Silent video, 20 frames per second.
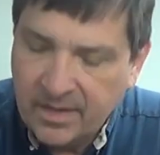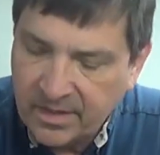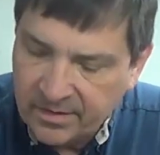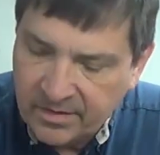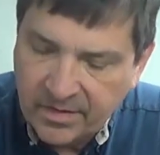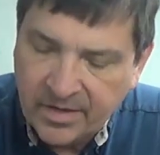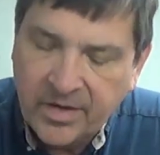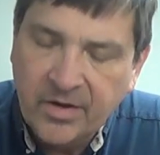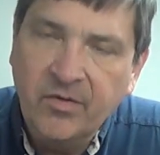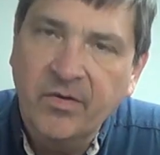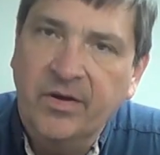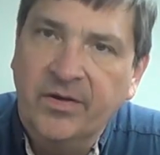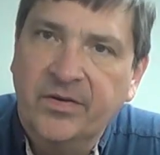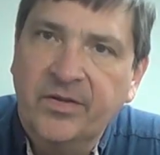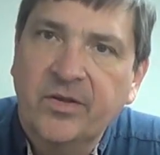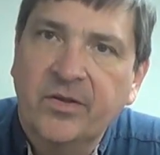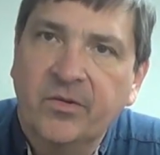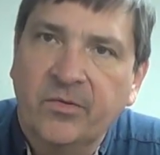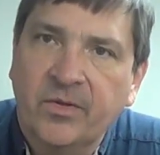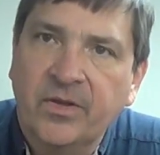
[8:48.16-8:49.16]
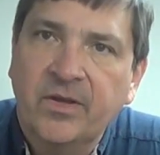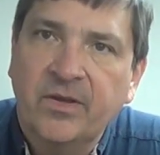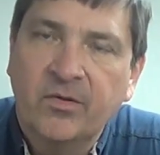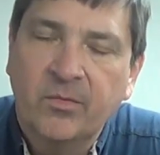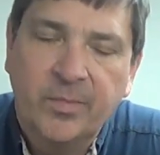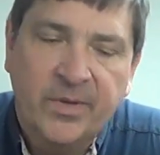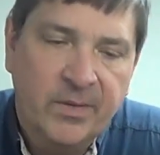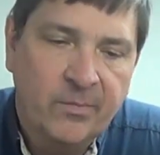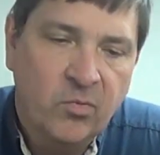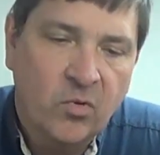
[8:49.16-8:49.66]
Yeah, you hear it too. You hear
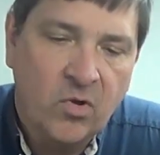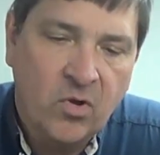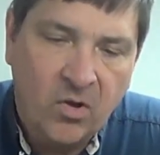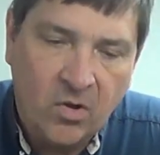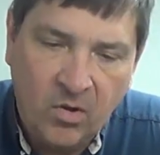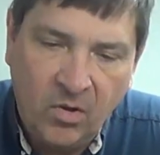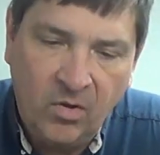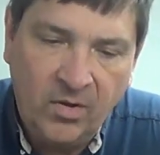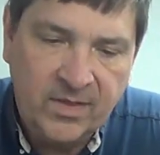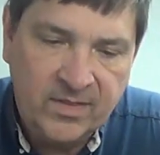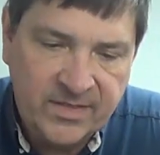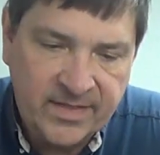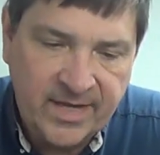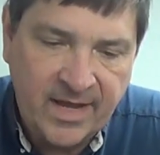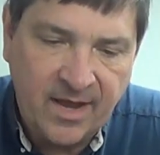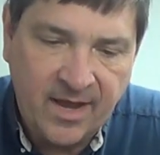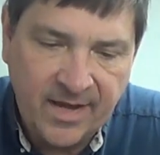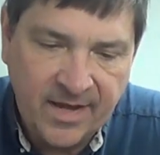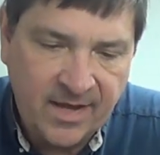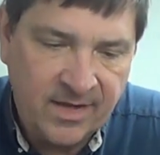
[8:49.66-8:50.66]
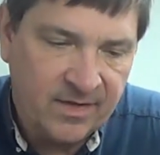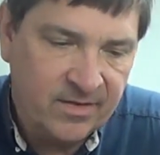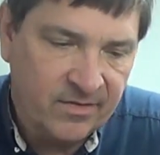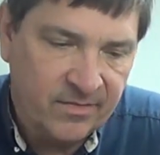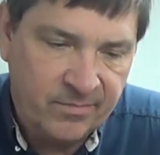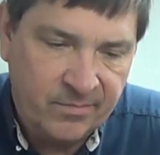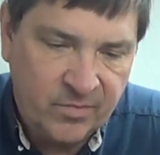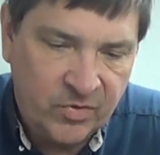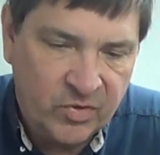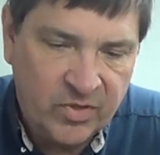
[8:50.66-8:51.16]
people call and say, I got the
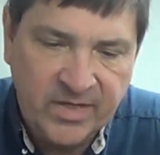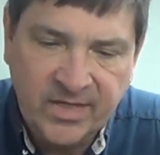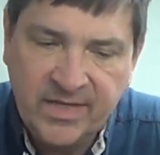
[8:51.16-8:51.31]
machine